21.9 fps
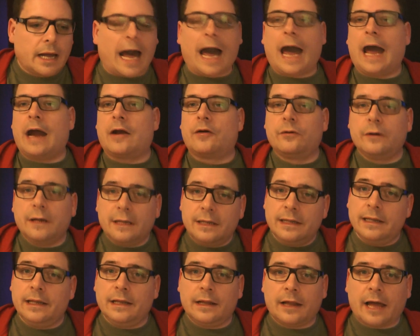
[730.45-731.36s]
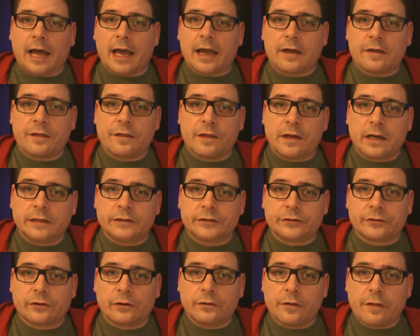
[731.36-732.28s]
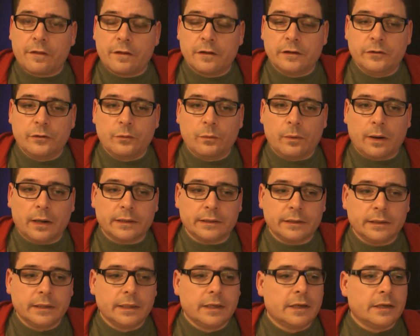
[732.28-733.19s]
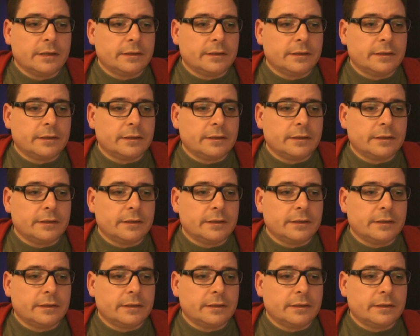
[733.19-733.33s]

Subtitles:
I really like the intro, the new one,